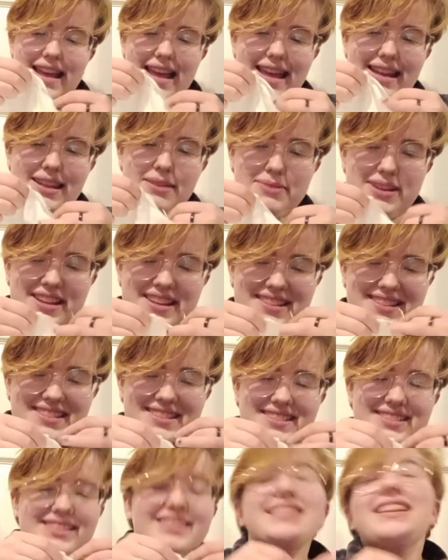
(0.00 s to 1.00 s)

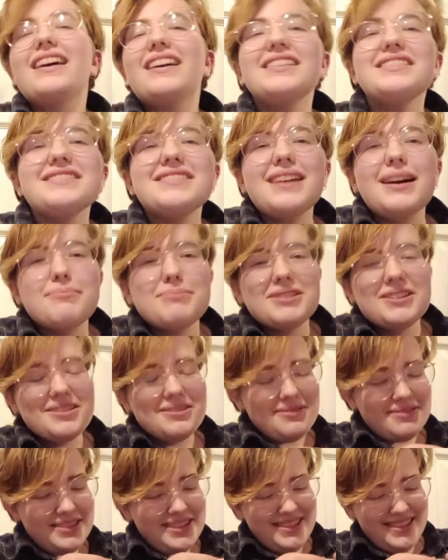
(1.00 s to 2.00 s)
Anyways,
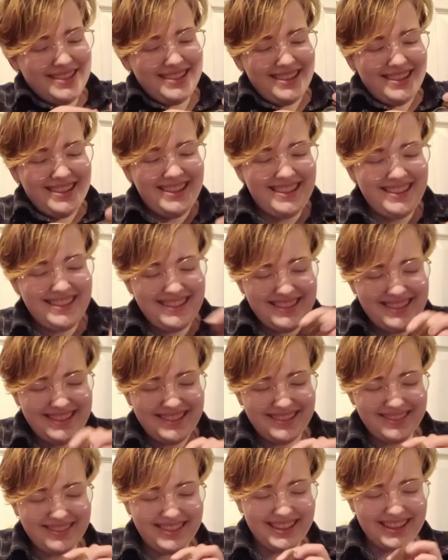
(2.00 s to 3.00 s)
Heartstopper was
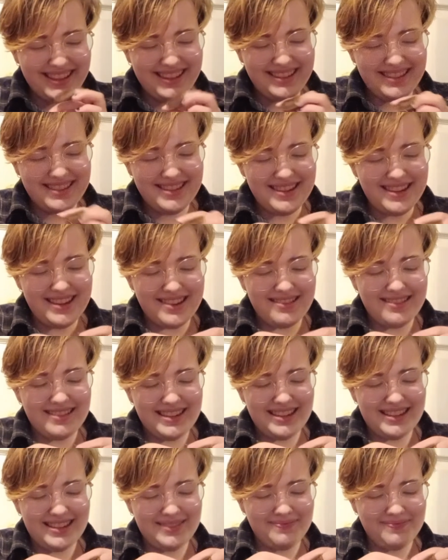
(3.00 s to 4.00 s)
a really good show.
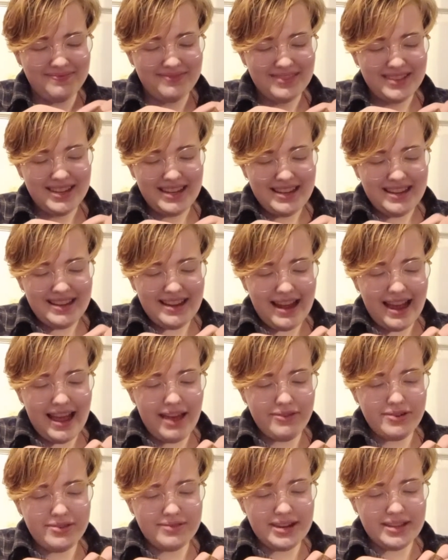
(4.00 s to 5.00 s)
I
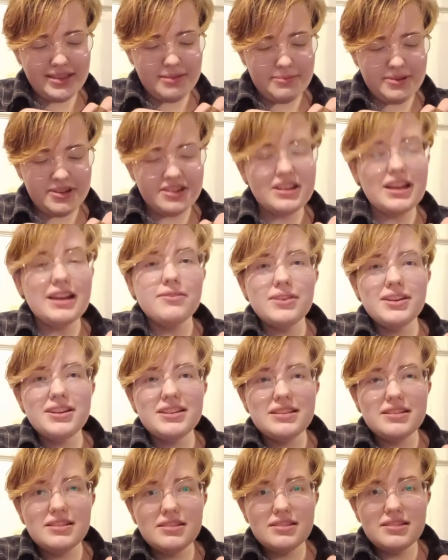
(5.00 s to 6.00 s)
haven't read the book. I've
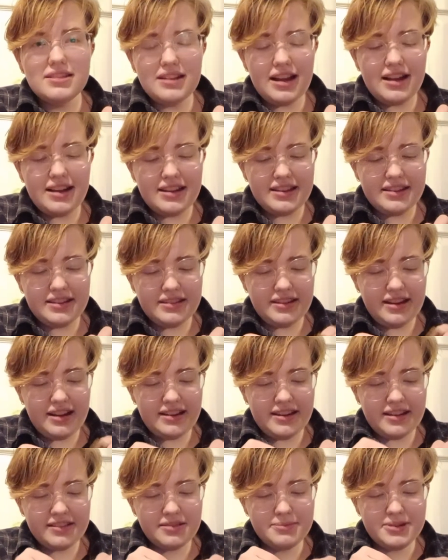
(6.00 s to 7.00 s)
read
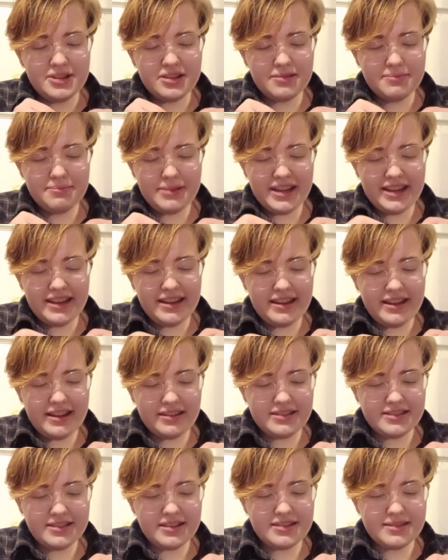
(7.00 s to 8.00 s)
another book by
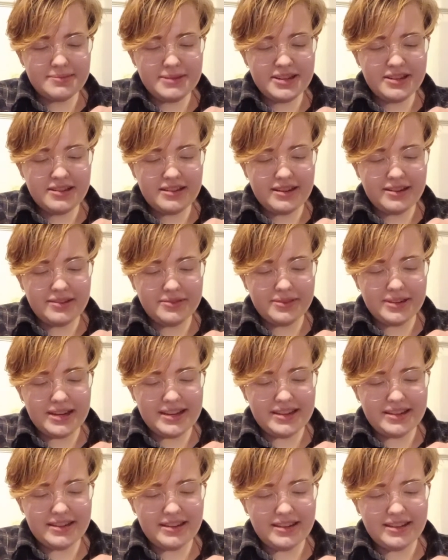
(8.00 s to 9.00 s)
Alice Osman. I've
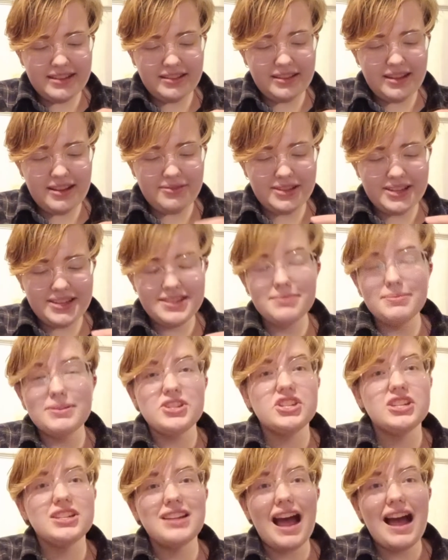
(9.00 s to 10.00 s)
read Loveless,
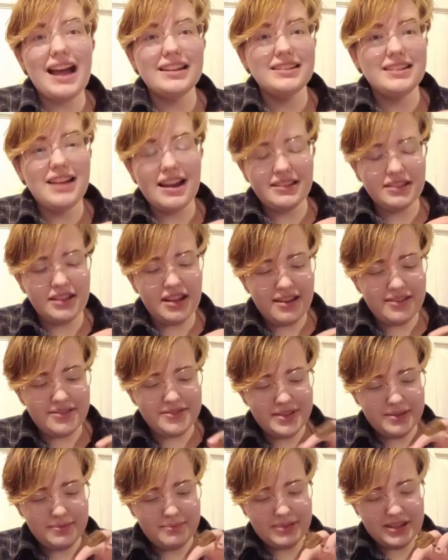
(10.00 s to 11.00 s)
which I
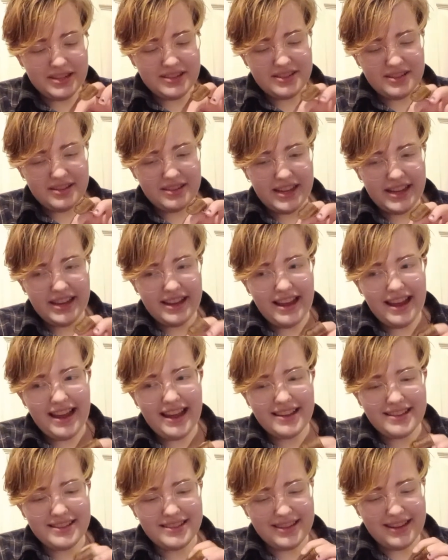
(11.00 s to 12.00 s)
loved personally
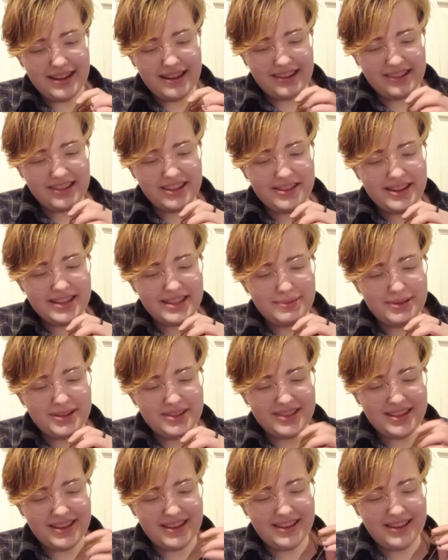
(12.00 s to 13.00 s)
as an Arrow Ace
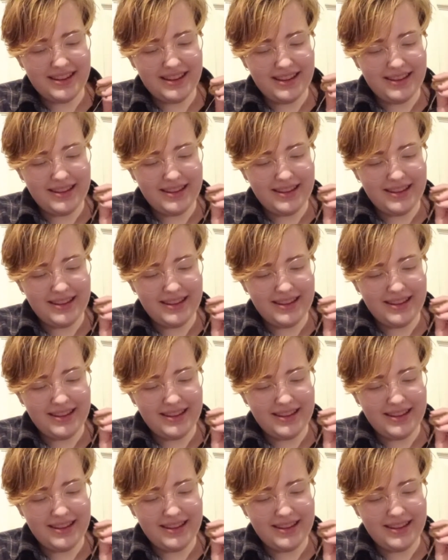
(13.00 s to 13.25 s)
person.